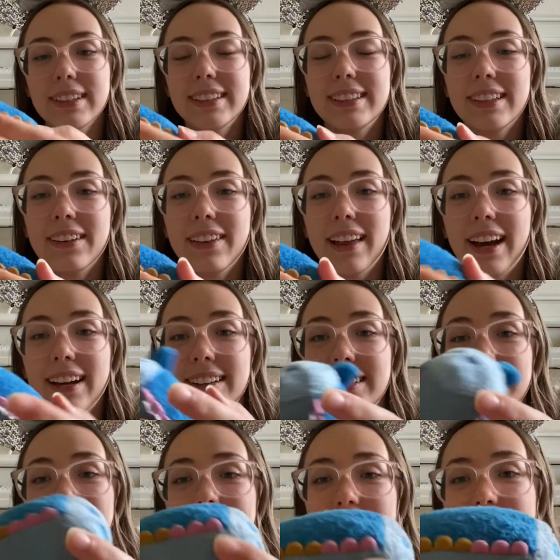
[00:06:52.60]
So that is
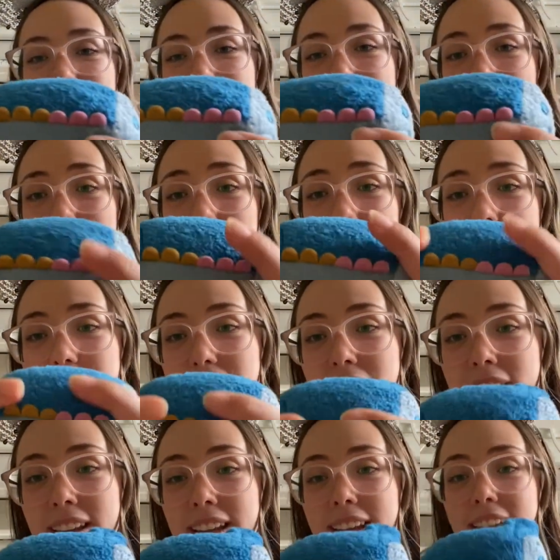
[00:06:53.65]
just too cute.
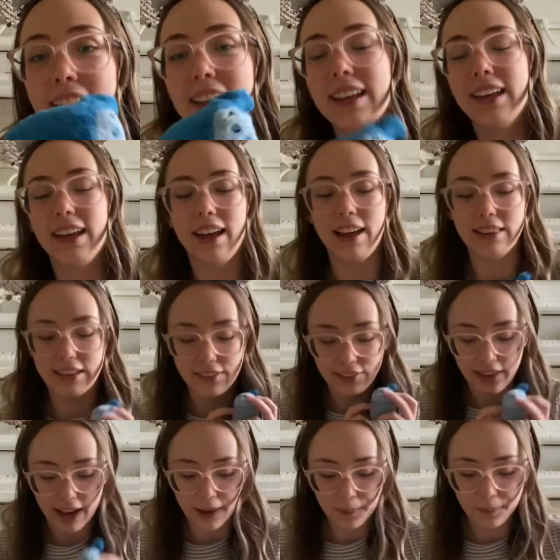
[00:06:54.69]
I love
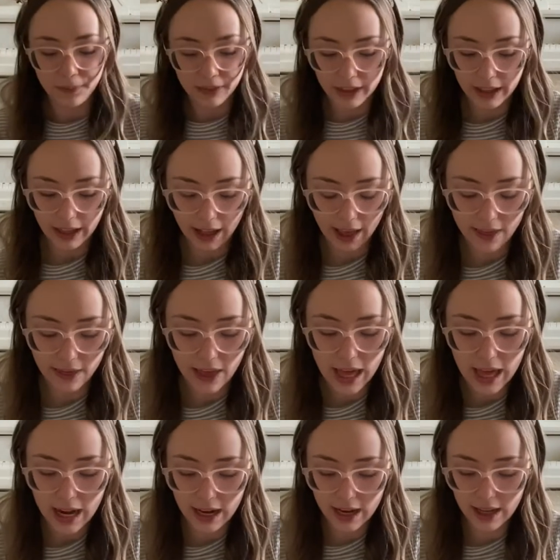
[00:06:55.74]
that. And
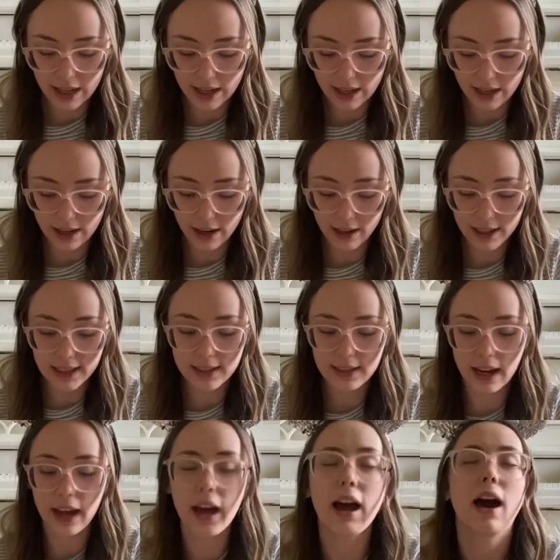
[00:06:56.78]
then next I
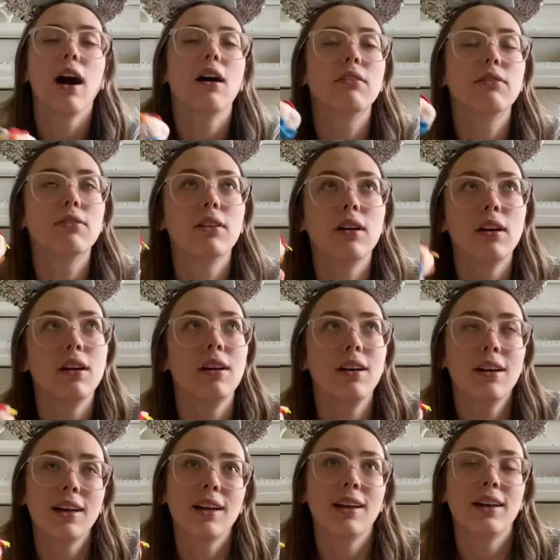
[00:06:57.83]
have
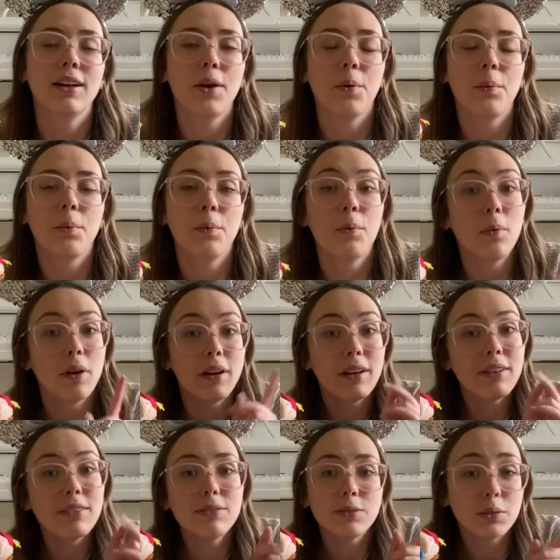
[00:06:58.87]
one
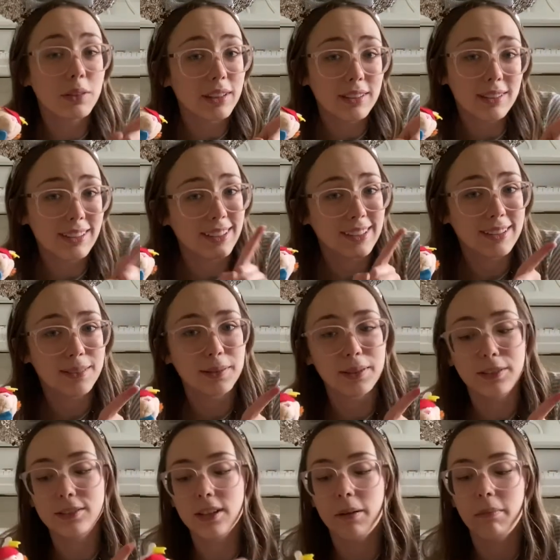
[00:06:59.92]
of Tweedledee and
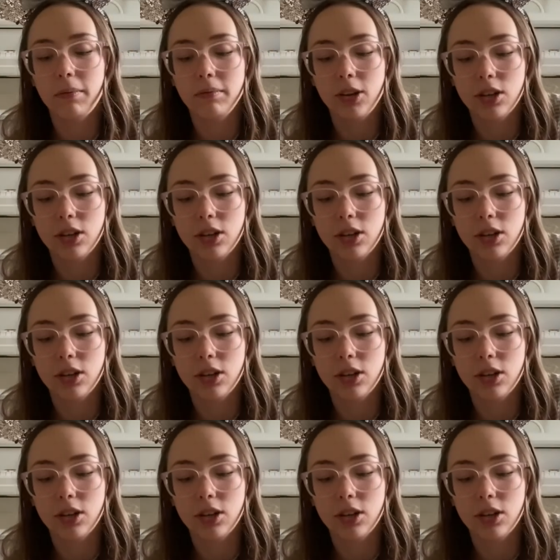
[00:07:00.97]
Tweedledum, not